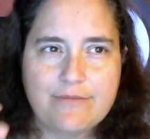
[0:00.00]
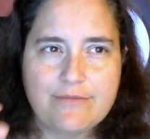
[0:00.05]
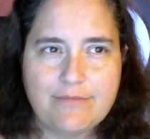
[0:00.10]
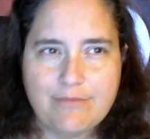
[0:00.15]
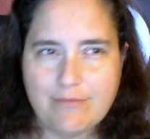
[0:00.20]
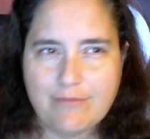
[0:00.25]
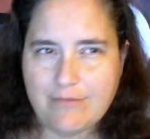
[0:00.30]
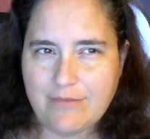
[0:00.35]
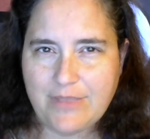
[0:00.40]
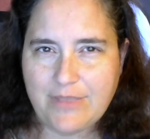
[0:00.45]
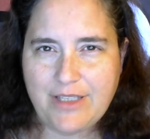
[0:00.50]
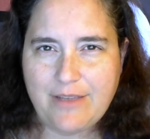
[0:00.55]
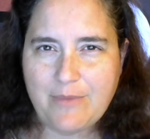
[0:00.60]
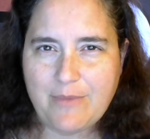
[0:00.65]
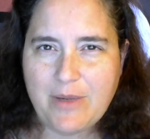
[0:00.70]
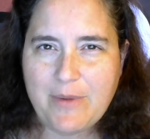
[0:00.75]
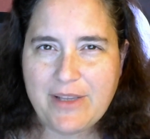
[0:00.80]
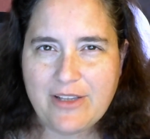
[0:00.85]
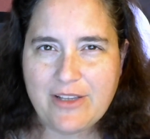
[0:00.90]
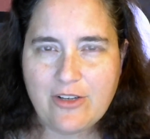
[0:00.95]

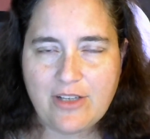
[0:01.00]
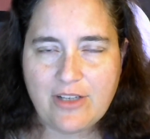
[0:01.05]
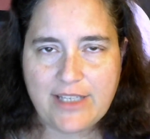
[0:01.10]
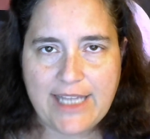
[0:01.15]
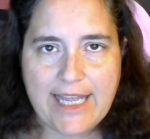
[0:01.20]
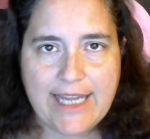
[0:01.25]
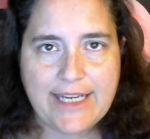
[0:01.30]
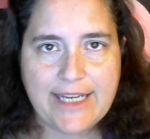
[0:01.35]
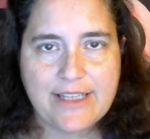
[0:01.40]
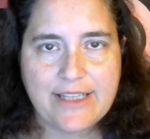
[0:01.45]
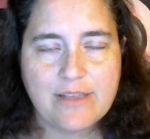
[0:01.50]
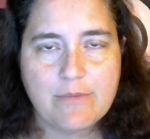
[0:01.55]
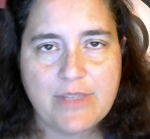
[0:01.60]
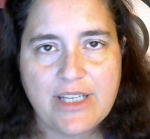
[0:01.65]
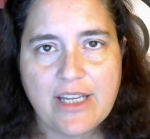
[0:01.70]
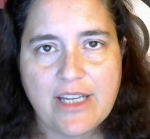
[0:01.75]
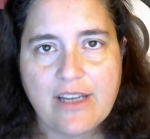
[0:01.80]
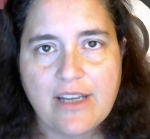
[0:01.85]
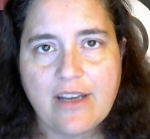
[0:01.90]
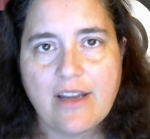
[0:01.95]
maybe a little lag in the
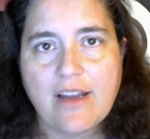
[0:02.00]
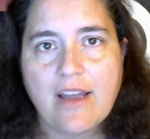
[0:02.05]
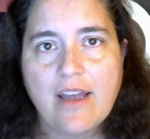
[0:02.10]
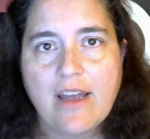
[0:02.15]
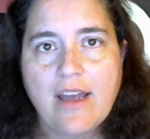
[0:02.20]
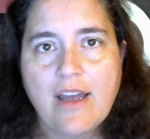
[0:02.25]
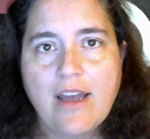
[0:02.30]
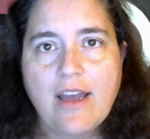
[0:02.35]
beginning,